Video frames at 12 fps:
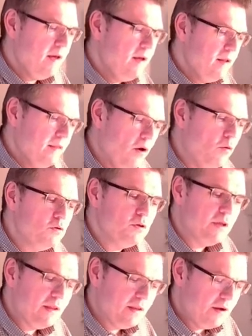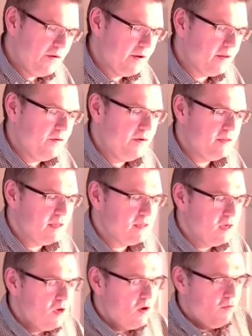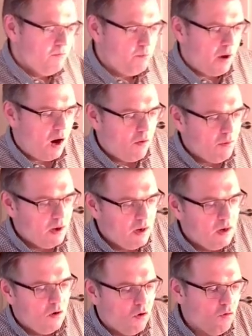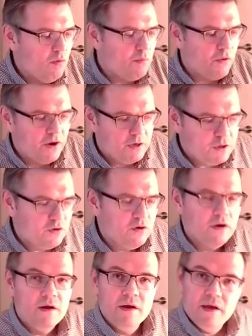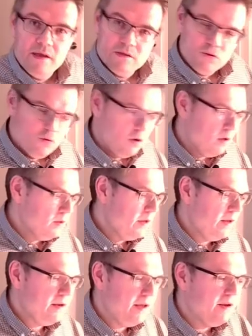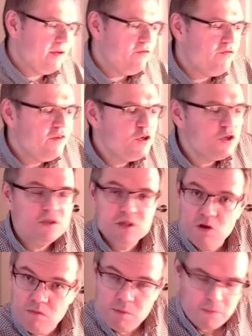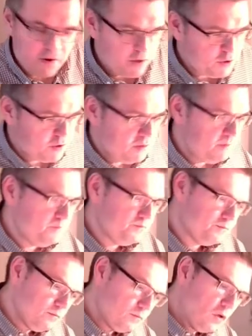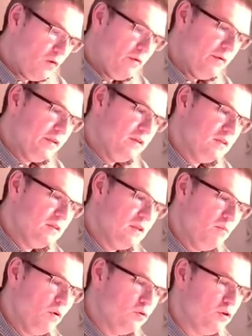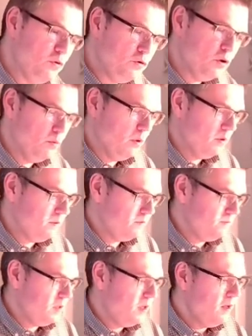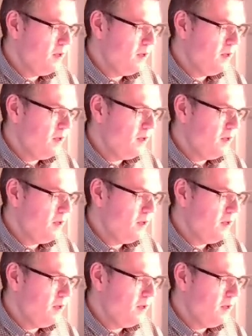There are also then characteristics, power over pressure and so on, and, and efficiency over pressure. However, this is the most usual one. Yeah.